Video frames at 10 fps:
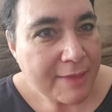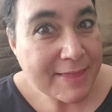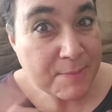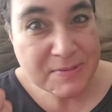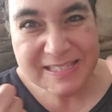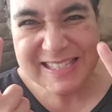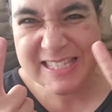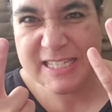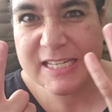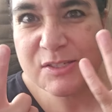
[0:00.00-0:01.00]
That means
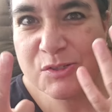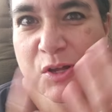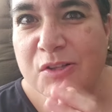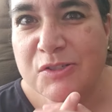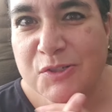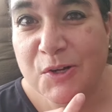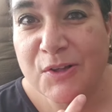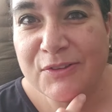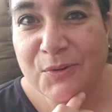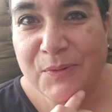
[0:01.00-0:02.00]
$6 are
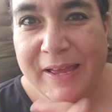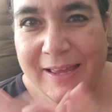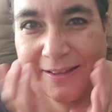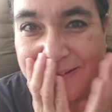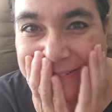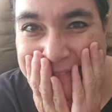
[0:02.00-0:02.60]
on their way.